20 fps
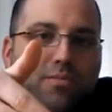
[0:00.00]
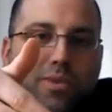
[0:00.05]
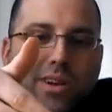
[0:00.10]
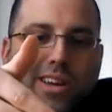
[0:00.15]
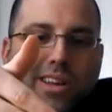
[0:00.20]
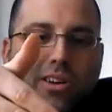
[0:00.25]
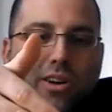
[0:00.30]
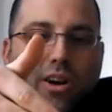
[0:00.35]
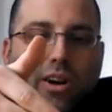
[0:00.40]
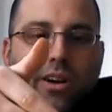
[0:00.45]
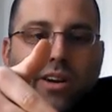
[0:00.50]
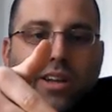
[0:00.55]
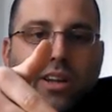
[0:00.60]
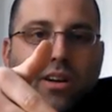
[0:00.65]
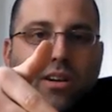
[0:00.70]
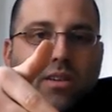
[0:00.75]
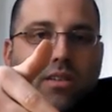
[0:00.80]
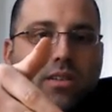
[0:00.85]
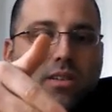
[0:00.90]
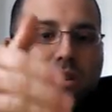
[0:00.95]

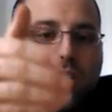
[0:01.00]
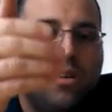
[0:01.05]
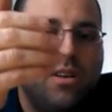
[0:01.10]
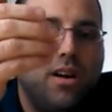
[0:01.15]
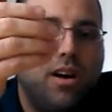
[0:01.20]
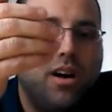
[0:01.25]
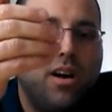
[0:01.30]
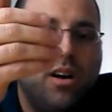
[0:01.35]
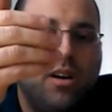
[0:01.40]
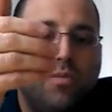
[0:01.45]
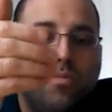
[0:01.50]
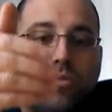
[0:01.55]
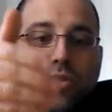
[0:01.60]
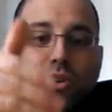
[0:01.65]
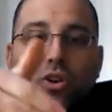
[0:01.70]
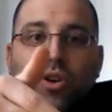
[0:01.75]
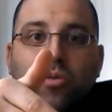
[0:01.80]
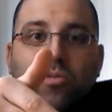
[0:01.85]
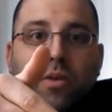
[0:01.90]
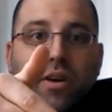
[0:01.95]
bradycardia, um,
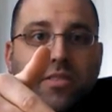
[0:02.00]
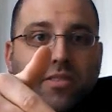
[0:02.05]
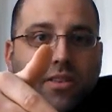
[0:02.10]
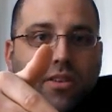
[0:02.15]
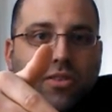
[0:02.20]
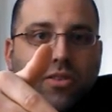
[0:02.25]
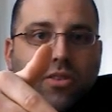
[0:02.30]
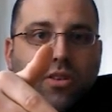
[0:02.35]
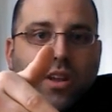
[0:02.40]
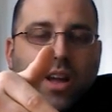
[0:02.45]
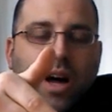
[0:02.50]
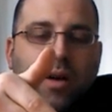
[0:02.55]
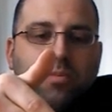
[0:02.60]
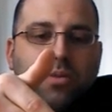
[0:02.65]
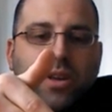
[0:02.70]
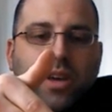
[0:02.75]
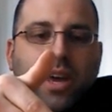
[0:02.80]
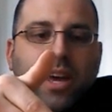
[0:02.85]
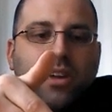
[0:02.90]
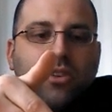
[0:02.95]
neuromuscular
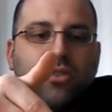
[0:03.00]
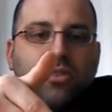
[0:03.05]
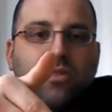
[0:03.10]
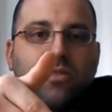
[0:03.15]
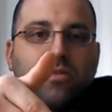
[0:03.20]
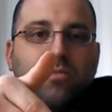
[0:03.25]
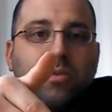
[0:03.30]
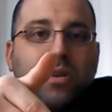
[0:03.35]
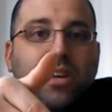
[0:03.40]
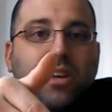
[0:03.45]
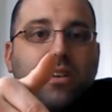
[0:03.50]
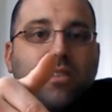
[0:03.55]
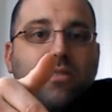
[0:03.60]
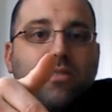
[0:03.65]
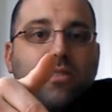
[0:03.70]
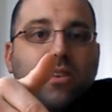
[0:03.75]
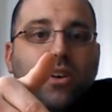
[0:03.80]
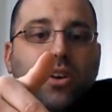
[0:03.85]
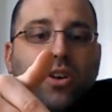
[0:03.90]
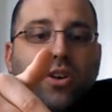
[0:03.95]
complications,
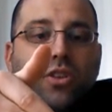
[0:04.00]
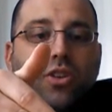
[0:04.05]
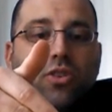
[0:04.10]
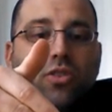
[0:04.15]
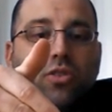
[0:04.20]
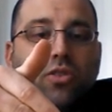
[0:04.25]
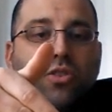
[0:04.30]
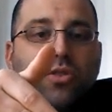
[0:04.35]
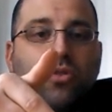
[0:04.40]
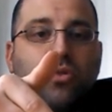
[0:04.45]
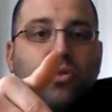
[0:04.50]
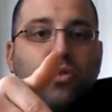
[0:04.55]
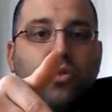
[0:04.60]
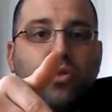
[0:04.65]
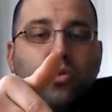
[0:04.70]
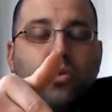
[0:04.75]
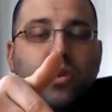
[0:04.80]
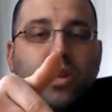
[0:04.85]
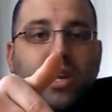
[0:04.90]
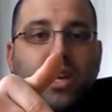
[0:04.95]
because you're
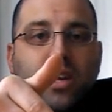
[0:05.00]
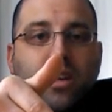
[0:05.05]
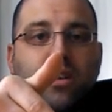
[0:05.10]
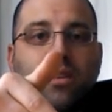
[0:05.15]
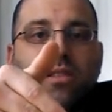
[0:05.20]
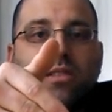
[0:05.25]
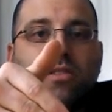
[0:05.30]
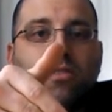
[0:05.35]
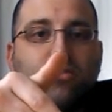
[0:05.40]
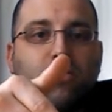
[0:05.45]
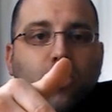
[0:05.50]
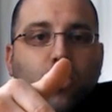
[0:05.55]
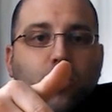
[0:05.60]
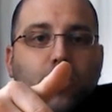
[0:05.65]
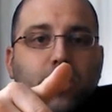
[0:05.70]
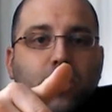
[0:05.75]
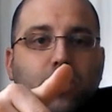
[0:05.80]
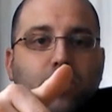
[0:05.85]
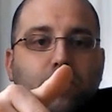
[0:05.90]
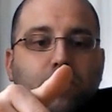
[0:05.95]
diluting the
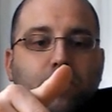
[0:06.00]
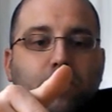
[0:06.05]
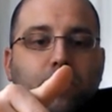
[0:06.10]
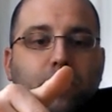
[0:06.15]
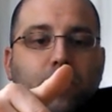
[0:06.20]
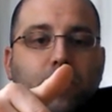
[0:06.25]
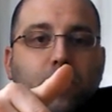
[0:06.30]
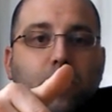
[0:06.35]
sodium